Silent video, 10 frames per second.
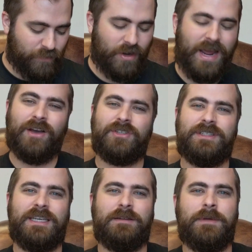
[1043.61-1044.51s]
for your house
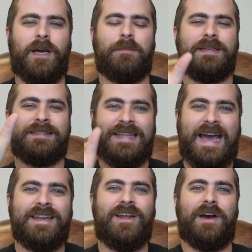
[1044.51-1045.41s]
has eaten me up," is
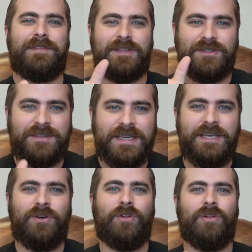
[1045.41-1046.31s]
that not the
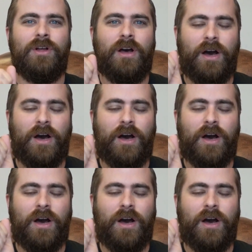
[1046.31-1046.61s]
zeal